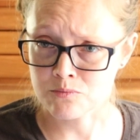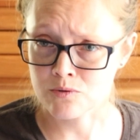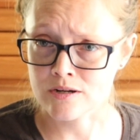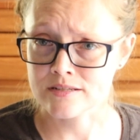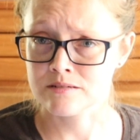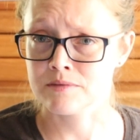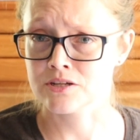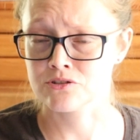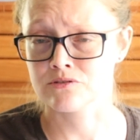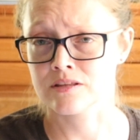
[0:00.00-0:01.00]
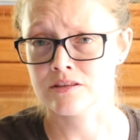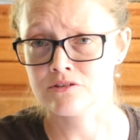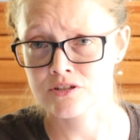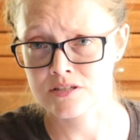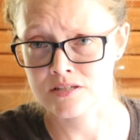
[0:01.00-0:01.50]
want to make sure that
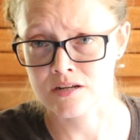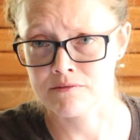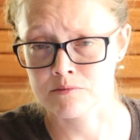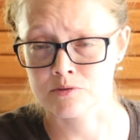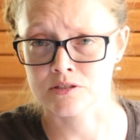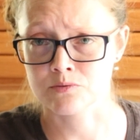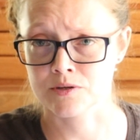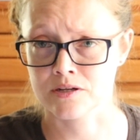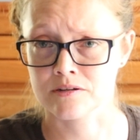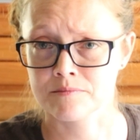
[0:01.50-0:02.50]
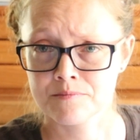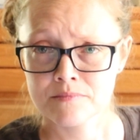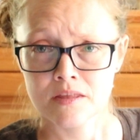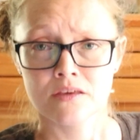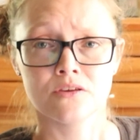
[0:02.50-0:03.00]
they're just as comfortable as we are.
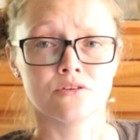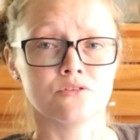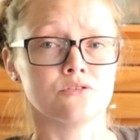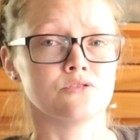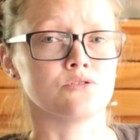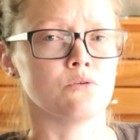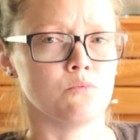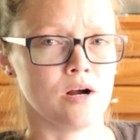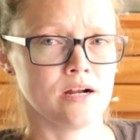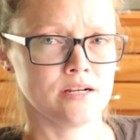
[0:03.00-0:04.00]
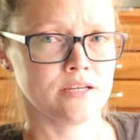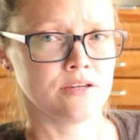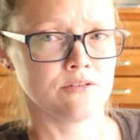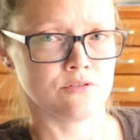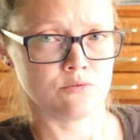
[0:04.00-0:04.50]
So
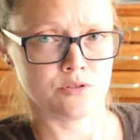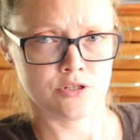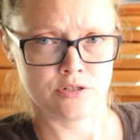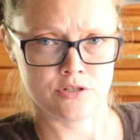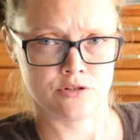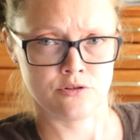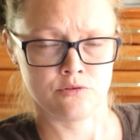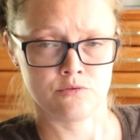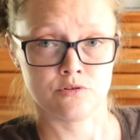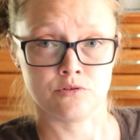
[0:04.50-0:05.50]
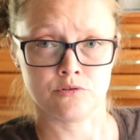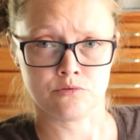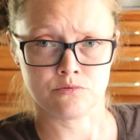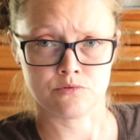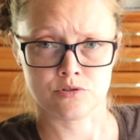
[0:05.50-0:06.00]
why do we continue to
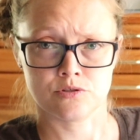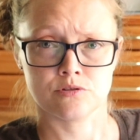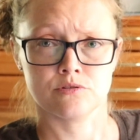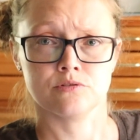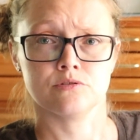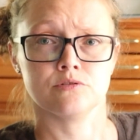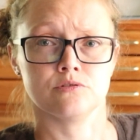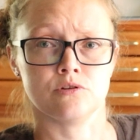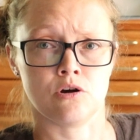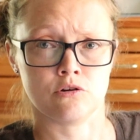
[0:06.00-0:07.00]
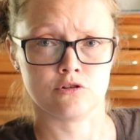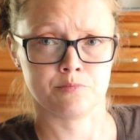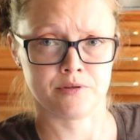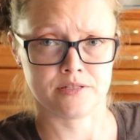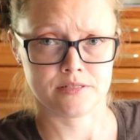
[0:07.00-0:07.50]
use harsh
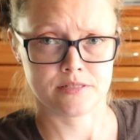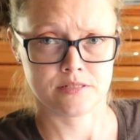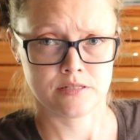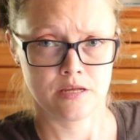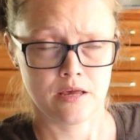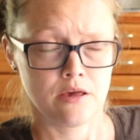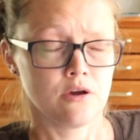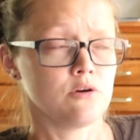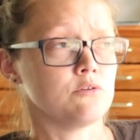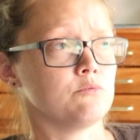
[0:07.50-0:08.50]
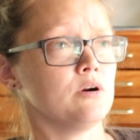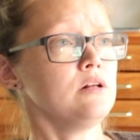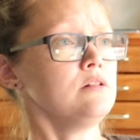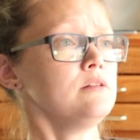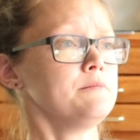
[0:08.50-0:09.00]
bits?
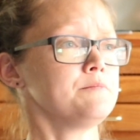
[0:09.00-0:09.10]
Well,